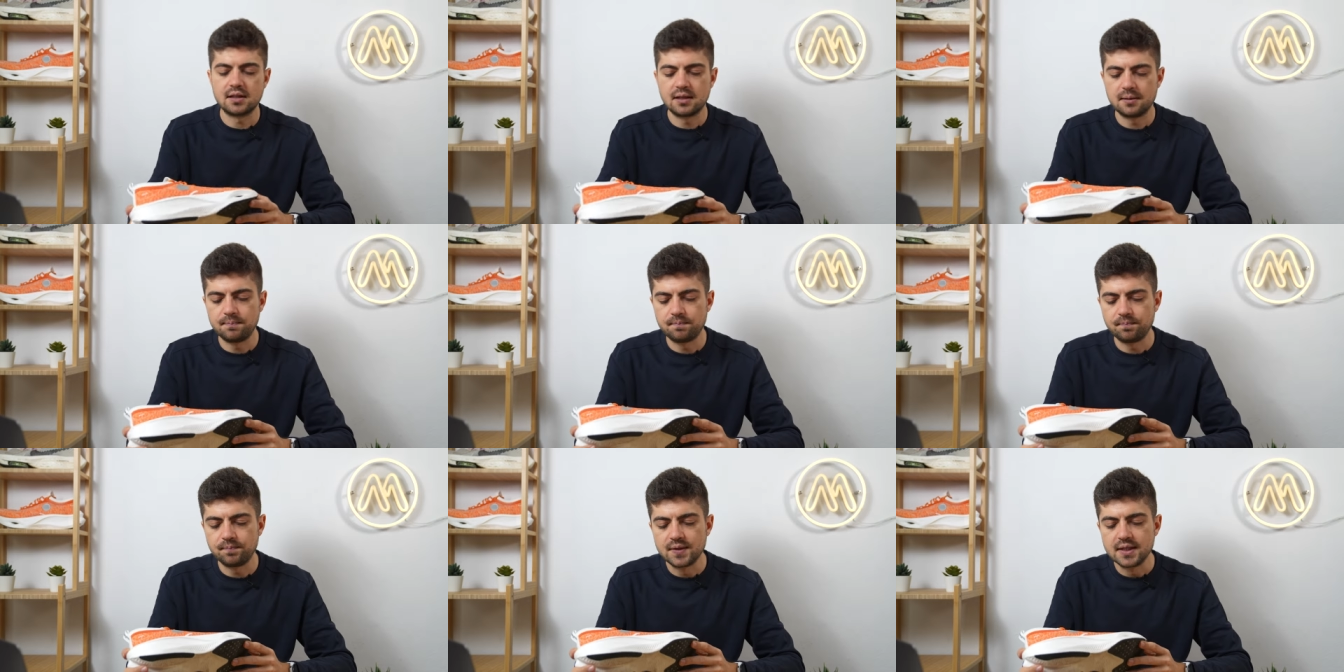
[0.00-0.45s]

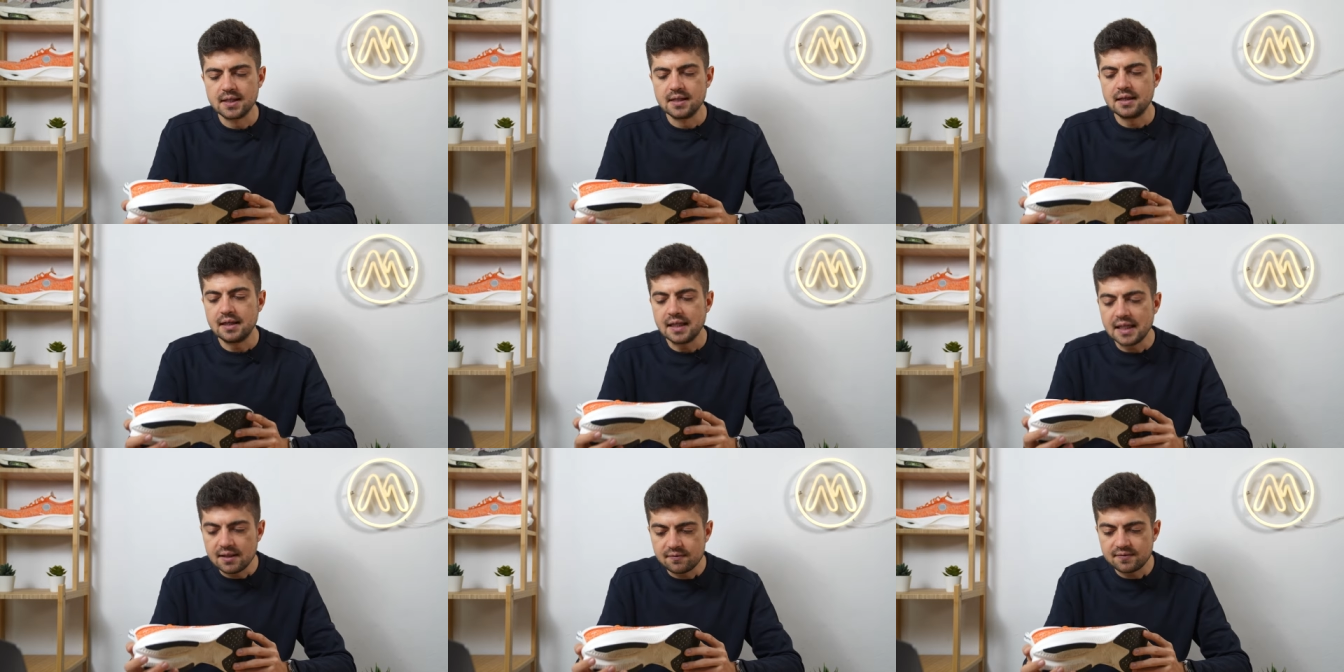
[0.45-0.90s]
um,
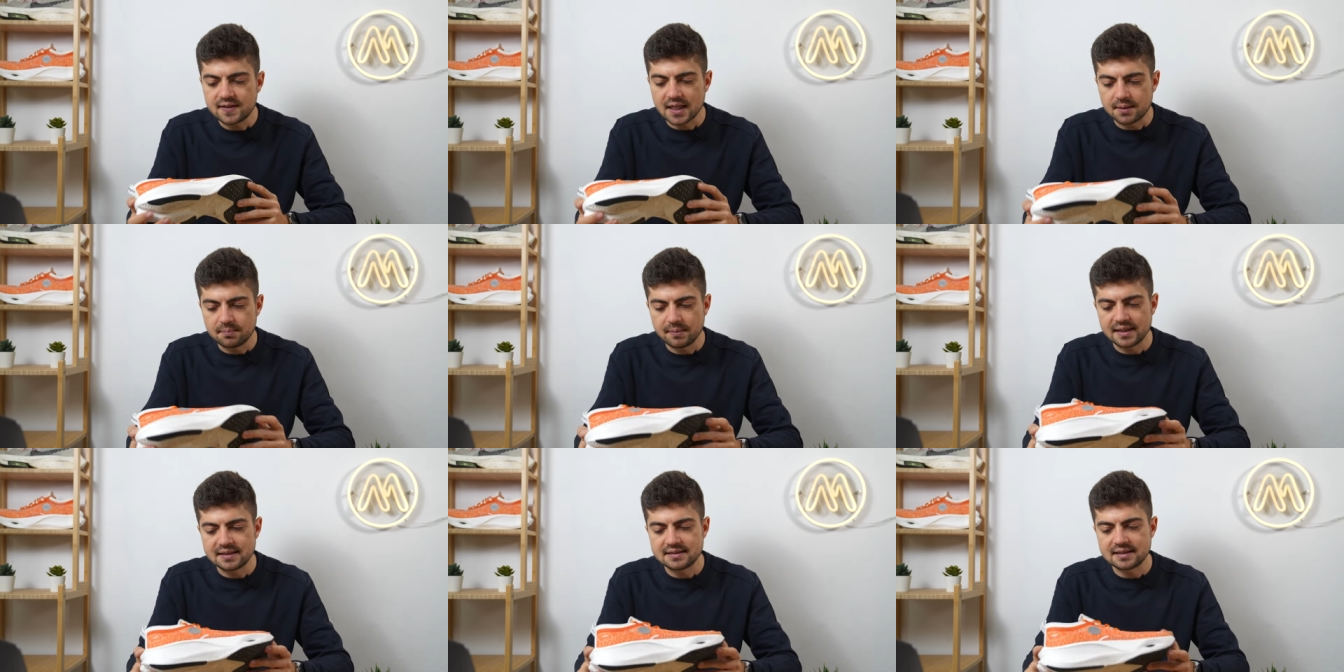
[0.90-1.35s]
if
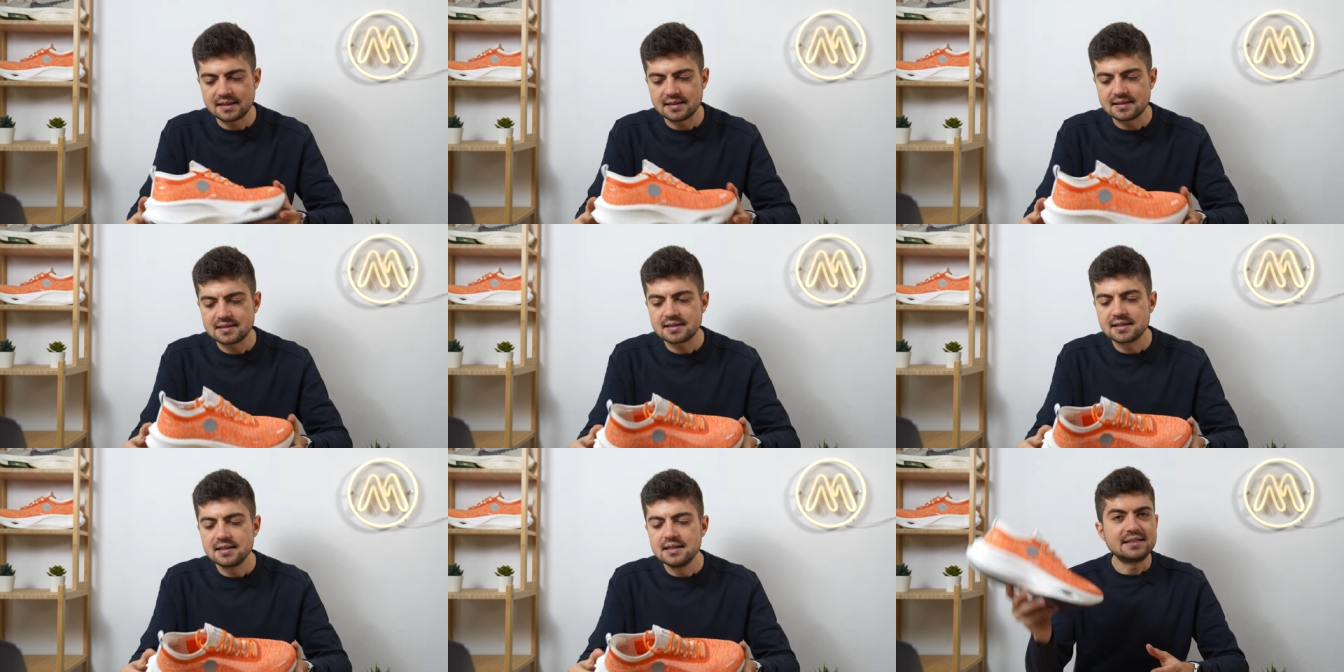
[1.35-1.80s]
that makes
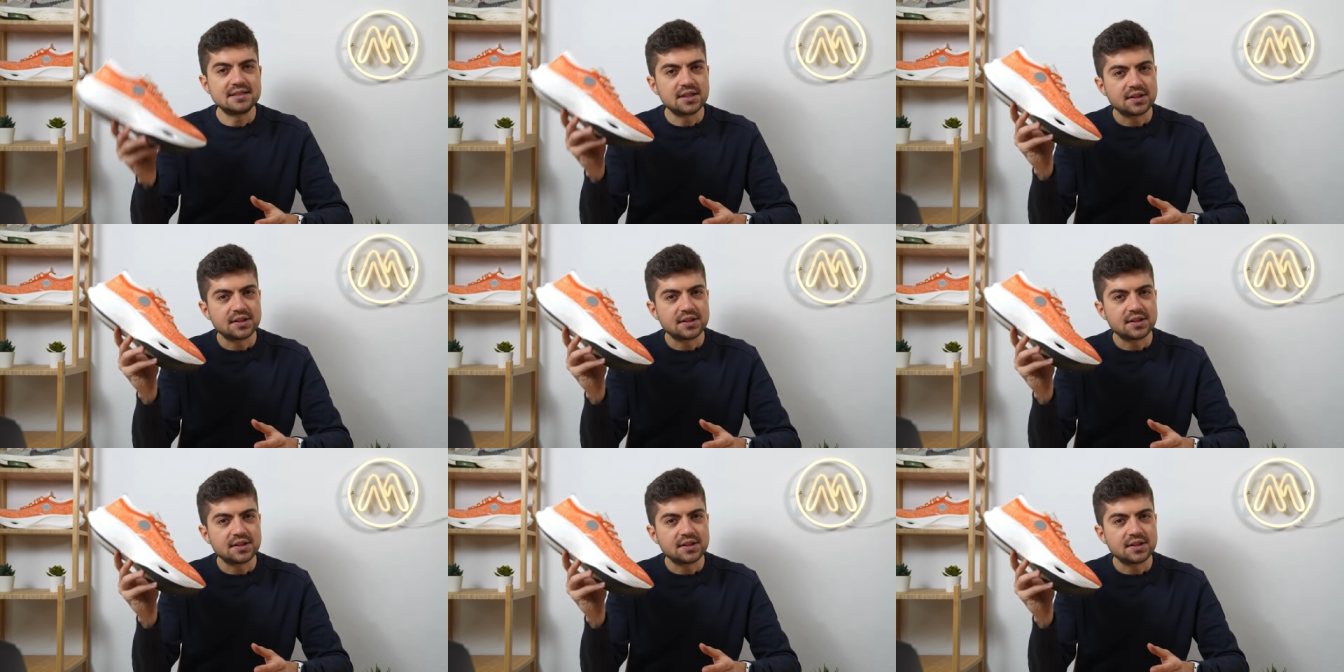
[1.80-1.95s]
sense.